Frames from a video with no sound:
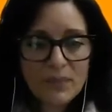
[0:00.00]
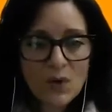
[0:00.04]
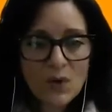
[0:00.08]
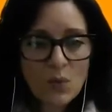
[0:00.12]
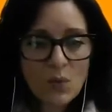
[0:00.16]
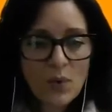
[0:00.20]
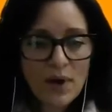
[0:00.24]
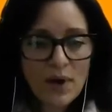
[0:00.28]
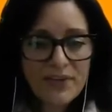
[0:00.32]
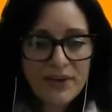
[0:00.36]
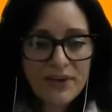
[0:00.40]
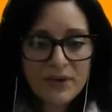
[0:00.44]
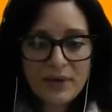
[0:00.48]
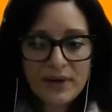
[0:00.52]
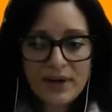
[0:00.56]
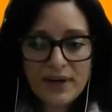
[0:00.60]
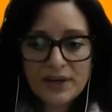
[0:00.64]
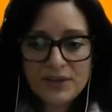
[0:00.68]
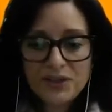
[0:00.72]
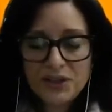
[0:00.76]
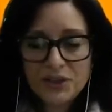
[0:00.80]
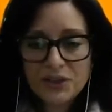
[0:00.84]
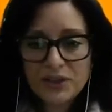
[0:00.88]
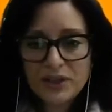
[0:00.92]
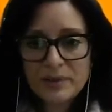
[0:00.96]
Whether
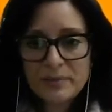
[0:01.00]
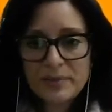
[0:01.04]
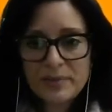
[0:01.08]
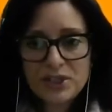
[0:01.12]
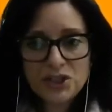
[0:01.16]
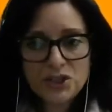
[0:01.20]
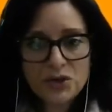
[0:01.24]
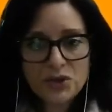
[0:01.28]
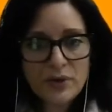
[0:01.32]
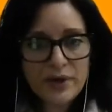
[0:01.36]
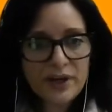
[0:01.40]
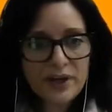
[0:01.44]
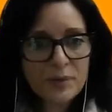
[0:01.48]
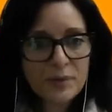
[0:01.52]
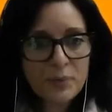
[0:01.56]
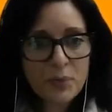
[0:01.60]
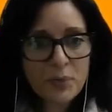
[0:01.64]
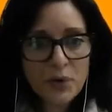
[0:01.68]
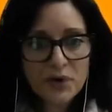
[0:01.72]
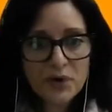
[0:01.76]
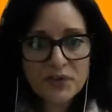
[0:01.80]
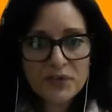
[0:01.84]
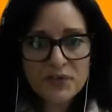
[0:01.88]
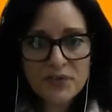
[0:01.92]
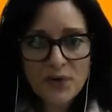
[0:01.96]
you're going to be showing a
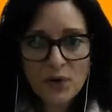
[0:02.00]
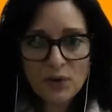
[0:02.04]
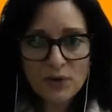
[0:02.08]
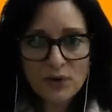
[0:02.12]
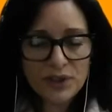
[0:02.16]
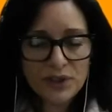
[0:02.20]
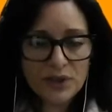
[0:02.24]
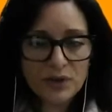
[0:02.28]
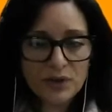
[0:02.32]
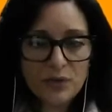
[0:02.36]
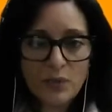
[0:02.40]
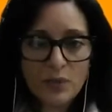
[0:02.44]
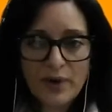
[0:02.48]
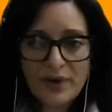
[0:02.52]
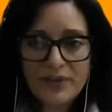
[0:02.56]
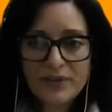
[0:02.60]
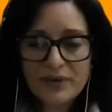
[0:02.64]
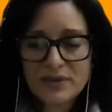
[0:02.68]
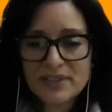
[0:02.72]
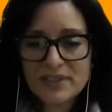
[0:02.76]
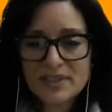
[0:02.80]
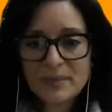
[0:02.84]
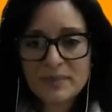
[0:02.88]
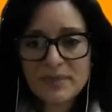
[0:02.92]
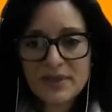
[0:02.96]
portfolio, whether
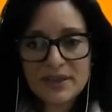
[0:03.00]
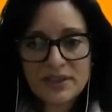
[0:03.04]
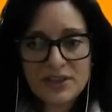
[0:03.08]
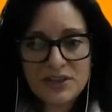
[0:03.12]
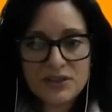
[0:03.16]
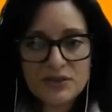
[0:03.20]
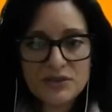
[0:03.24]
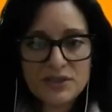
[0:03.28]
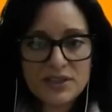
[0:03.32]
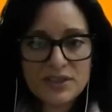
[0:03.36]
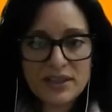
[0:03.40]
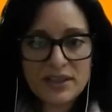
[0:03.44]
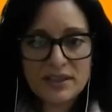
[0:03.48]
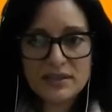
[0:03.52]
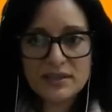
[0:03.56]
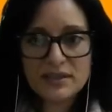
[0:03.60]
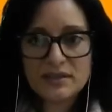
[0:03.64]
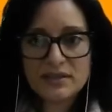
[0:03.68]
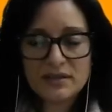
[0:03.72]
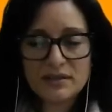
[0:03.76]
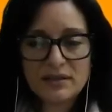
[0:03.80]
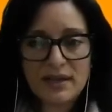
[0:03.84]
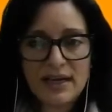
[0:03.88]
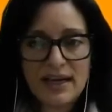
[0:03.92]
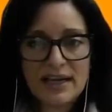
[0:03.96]
it's something that you did
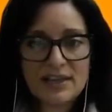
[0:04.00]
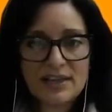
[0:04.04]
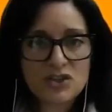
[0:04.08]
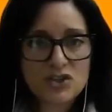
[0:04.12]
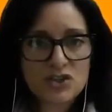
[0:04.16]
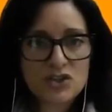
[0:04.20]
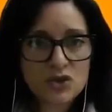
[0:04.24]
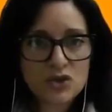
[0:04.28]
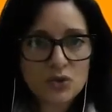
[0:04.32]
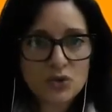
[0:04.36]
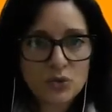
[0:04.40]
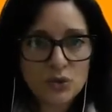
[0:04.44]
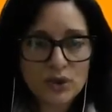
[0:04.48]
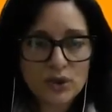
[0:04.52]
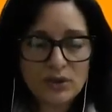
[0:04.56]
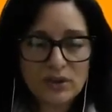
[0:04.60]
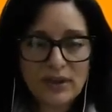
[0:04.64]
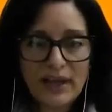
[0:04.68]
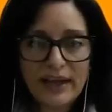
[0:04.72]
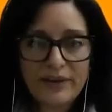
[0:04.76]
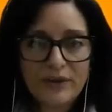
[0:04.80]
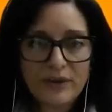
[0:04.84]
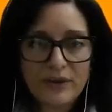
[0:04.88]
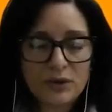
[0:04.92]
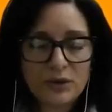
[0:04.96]
at school,
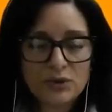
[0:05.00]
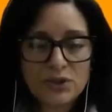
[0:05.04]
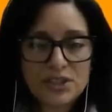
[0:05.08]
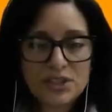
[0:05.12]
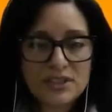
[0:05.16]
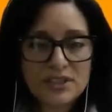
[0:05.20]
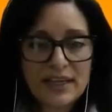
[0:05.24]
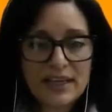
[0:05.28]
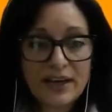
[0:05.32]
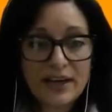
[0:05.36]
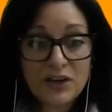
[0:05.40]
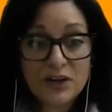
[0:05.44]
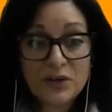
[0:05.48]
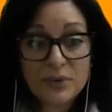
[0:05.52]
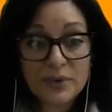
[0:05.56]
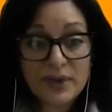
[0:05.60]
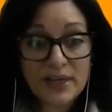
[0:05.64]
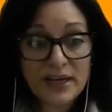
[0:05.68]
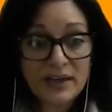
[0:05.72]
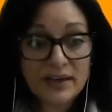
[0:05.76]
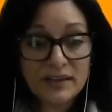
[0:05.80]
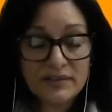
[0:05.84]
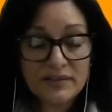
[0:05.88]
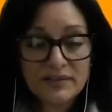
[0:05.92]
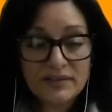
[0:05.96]
I don't know, just get
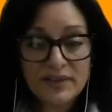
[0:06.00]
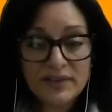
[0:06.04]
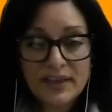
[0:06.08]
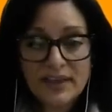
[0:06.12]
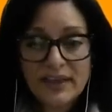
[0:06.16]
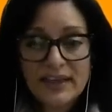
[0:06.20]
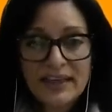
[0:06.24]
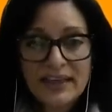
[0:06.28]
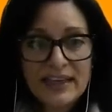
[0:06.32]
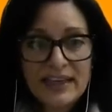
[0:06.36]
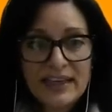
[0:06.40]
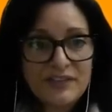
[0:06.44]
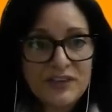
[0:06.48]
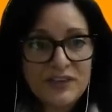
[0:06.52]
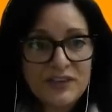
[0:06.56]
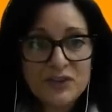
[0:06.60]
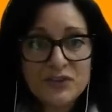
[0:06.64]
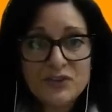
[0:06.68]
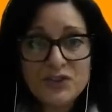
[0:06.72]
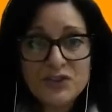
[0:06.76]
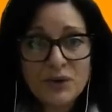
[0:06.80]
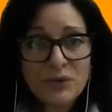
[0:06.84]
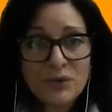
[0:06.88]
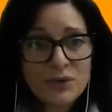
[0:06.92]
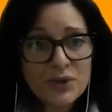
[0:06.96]
creative. If you
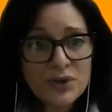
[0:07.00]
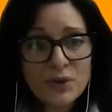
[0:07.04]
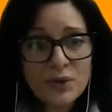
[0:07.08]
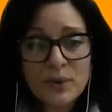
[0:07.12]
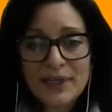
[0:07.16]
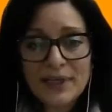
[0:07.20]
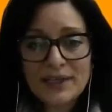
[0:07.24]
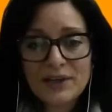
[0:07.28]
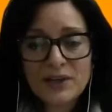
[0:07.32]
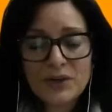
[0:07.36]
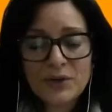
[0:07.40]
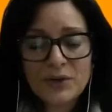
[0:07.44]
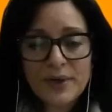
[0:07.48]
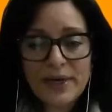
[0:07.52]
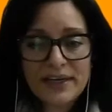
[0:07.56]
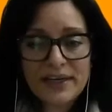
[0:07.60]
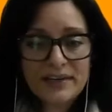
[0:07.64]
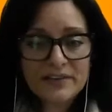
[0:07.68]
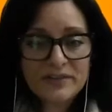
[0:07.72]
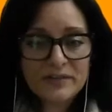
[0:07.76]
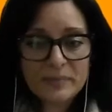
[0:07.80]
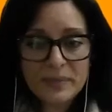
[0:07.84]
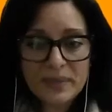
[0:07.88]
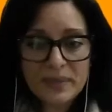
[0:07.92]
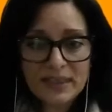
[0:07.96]
don't know what
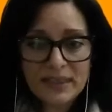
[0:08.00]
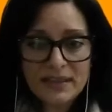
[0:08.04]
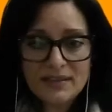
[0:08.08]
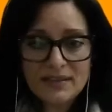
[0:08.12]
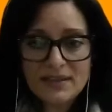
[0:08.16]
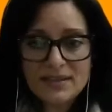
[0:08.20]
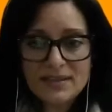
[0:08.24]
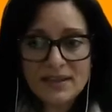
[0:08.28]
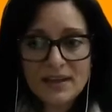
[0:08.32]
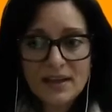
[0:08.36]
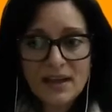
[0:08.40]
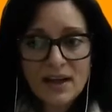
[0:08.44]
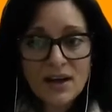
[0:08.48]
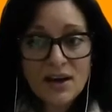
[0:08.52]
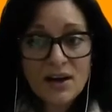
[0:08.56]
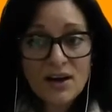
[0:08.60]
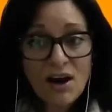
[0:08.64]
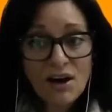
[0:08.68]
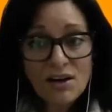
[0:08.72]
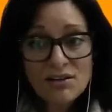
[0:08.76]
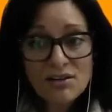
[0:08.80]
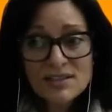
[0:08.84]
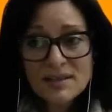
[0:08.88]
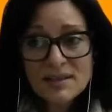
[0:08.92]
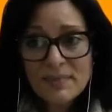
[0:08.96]
creative means,
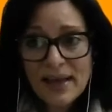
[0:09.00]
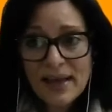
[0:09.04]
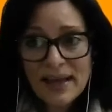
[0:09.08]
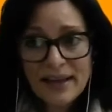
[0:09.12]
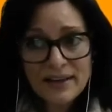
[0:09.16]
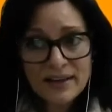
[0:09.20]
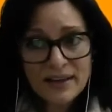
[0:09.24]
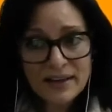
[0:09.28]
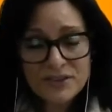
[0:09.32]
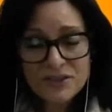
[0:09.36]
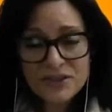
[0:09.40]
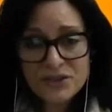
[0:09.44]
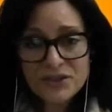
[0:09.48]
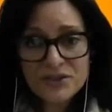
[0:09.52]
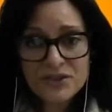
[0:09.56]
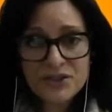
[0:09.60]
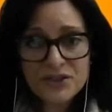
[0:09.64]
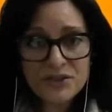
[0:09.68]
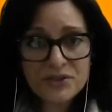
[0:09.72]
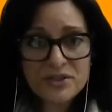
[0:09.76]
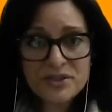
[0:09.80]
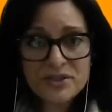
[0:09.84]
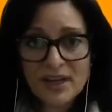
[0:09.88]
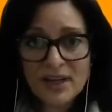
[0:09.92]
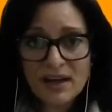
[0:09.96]
call some headhunters
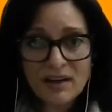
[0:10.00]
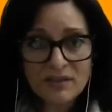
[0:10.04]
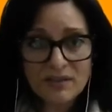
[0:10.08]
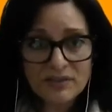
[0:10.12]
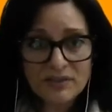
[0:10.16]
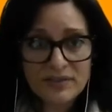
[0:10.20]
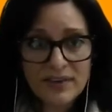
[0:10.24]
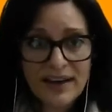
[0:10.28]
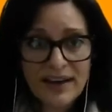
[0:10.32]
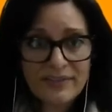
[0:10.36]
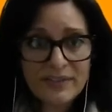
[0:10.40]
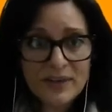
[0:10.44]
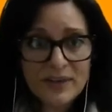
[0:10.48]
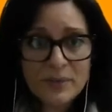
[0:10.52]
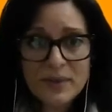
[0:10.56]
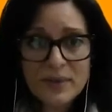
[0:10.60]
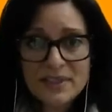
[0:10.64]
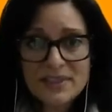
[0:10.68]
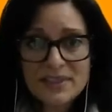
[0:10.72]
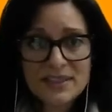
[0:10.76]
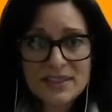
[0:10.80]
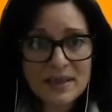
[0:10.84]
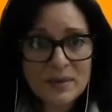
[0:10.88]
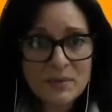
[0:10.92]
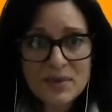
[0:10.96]
yourself.
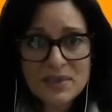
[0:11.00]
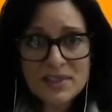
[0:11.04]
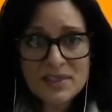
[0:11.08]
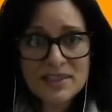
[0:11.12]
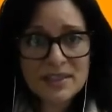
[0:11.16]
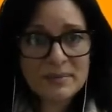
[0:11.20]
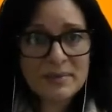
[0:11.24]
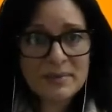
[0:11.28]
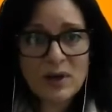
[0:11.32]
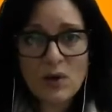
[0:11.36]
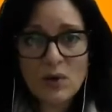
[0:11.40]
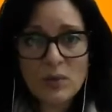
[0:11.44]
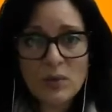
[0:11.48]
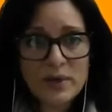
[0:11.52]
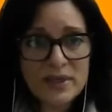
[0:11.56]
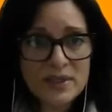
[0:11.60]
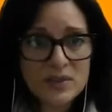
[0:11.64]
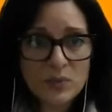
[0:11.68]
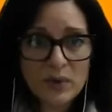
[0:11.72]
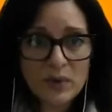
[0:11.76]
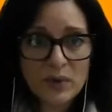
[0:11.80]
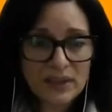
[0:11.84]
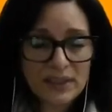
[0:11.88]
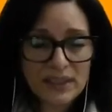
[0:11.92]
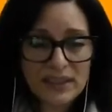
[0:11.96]
Someone's going to be always
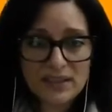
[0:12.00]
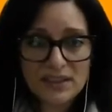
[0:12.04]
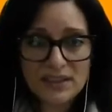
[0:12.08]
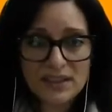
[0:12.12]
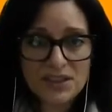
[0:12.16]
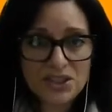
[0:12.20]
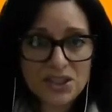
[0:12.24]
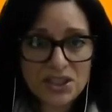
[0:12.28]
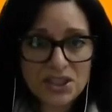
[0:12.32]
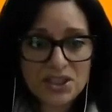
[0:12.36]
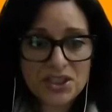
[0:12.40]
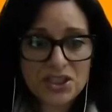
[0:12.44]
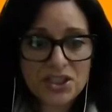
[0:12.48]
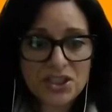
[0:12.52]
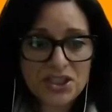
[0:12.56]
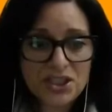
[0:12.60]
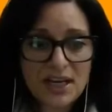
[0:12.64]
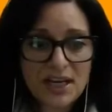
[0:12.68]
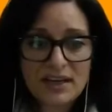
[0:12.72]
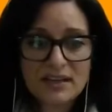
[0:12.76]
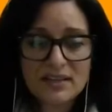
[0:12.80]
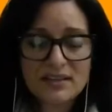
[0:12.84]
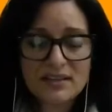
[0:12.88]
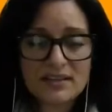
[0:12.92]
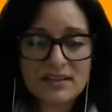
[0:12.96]
willing to just
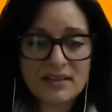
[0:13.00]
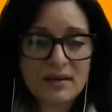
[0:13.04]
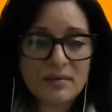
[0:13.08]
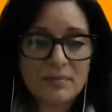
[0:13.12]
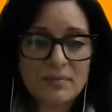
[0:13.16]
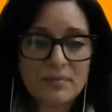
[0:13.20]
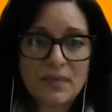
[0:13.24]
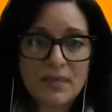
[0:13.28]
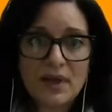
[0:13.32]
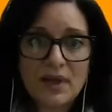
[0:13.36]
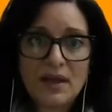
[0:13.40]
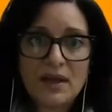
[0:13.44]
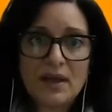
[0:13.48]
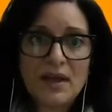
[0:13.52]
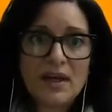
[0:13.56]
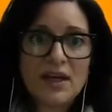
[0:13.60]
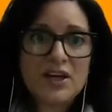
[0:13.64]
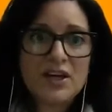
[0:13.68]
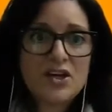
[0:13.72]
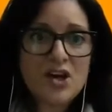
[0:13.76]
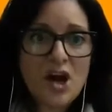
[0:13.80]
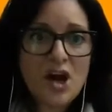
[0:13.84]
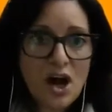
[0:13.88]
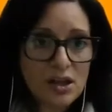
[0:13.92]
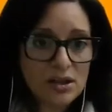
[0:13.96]
shed some
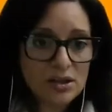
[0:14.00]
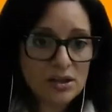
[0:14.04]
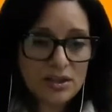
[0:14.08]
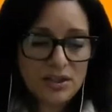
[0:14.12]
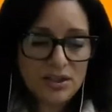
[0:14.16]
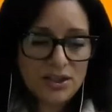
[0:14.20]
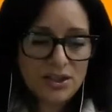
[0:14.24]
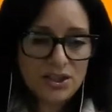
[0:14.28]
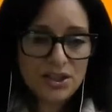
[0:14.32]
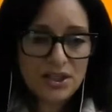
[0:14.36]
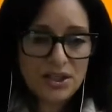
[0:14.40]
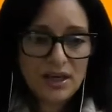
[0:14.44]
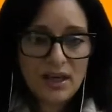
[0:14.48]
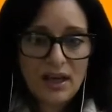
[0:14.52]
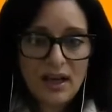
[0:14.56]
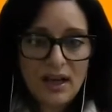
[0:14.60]
knowledge.